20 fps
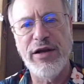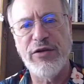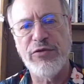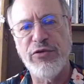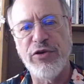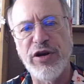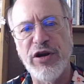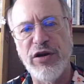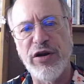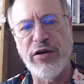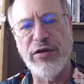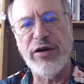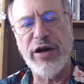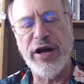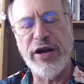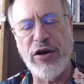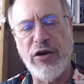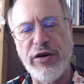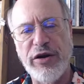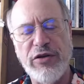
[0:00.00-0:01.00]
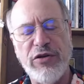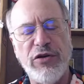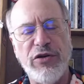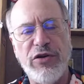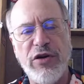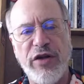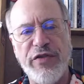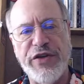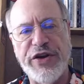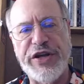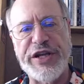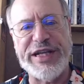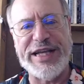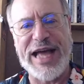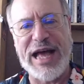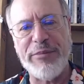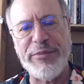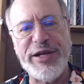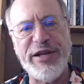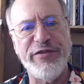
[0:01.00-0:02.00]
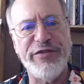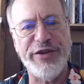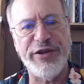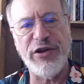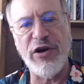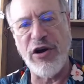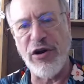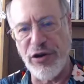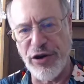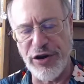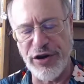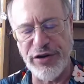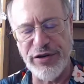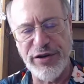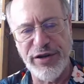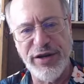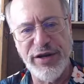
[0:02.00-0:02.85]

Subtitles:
wrote an article called The Calamityville Horror.